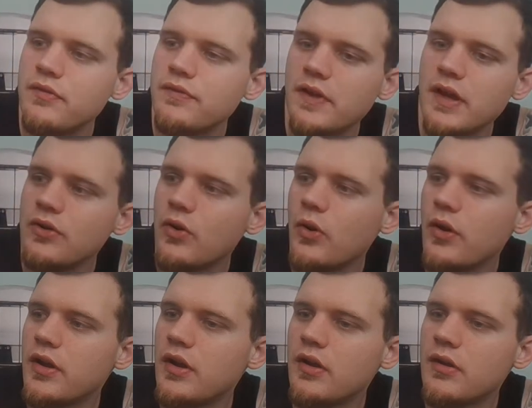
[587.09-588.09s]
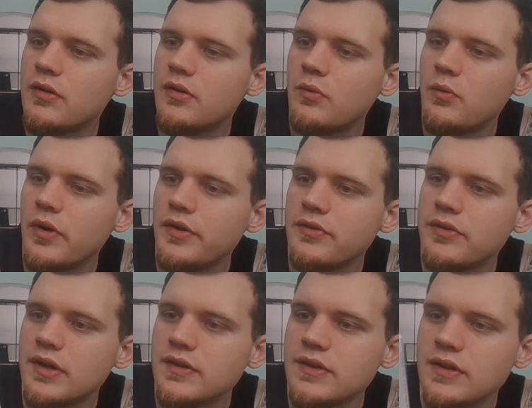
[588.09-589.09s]
Fangoria
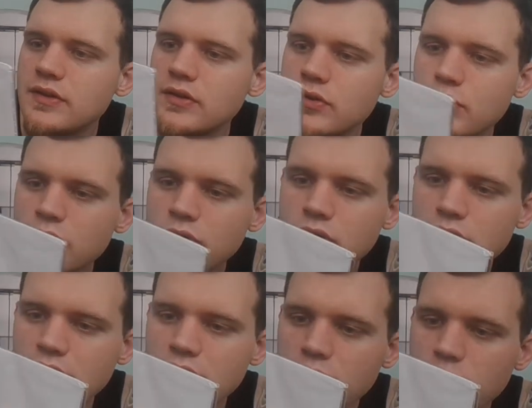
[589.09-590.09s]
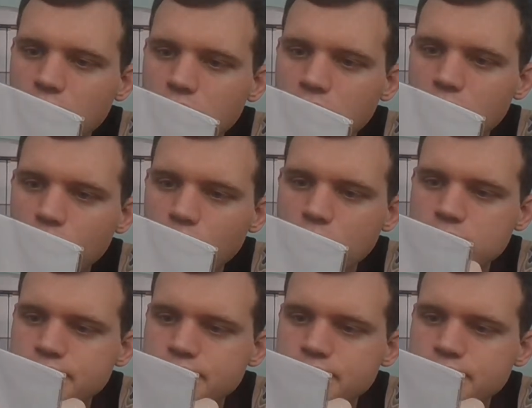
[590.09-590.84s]
162. That is pretty cool.